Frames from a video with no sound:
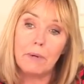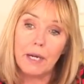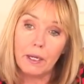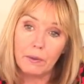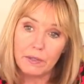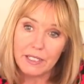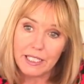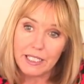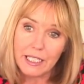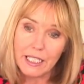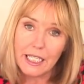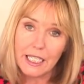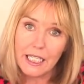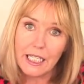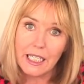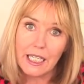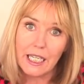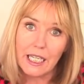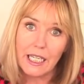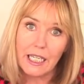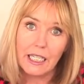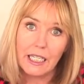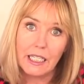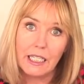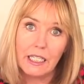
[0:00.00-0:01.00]
But I was
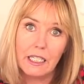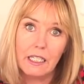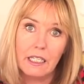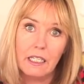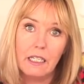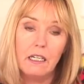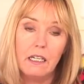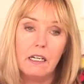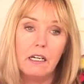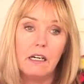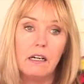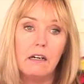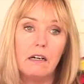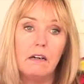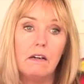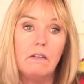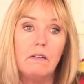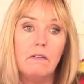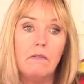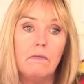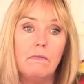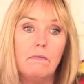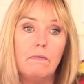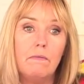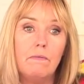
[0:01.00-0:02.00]
thinking,
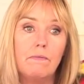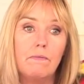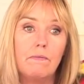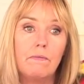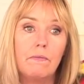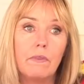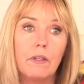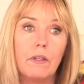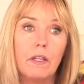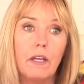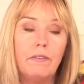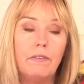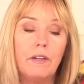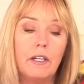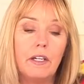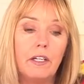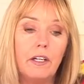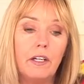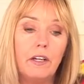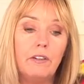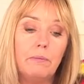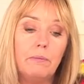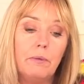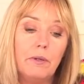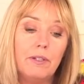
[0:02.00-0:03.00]
if I
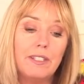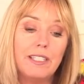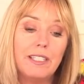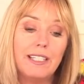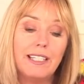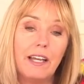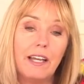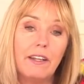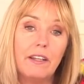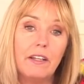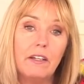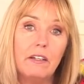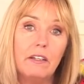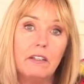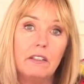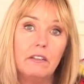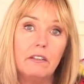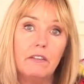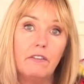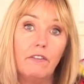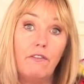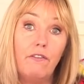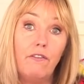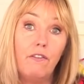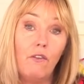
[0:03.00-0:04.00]
can only put
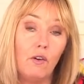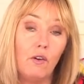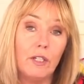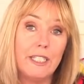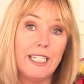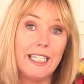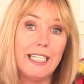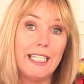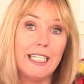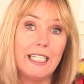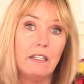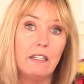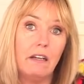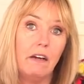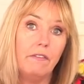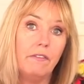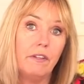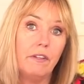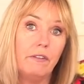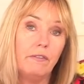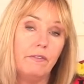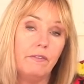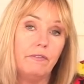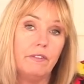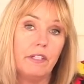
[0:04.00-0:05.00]
together 14
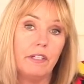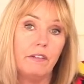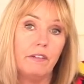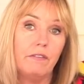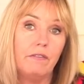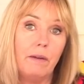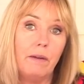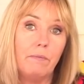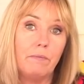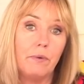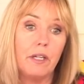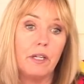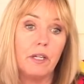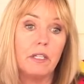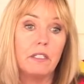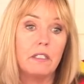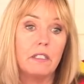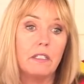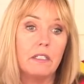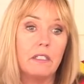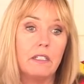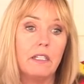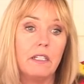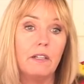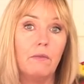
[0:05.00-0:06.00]
of the 15
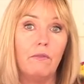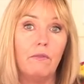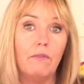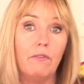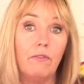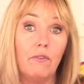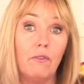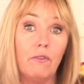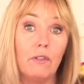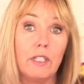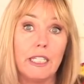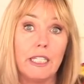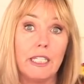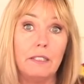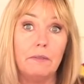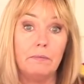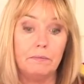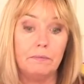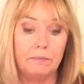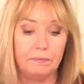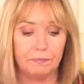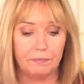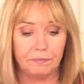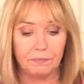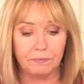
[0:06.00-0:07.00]
fabrics, do you still want
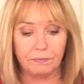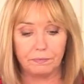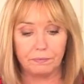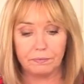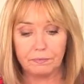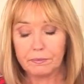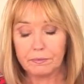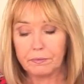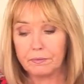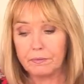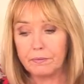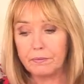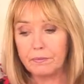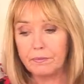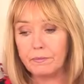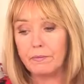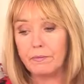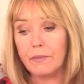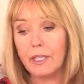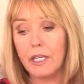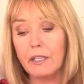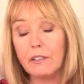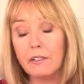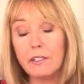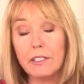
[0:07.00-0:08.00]
14?
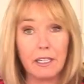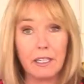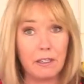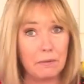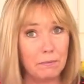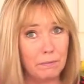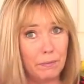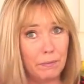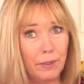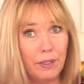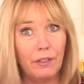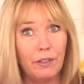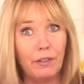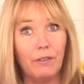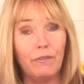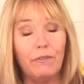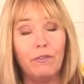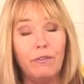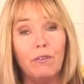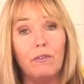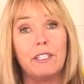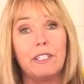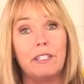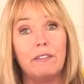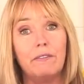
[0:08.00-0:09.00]
Because I can bundle
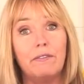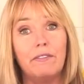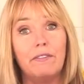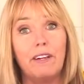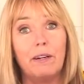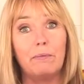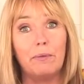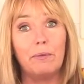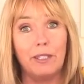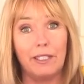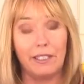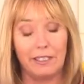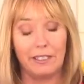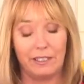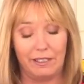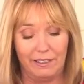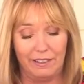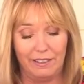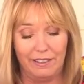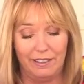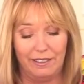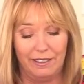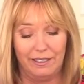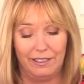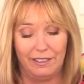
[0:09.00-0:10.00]
up 14
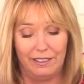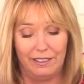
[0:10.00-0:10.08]
fabrics.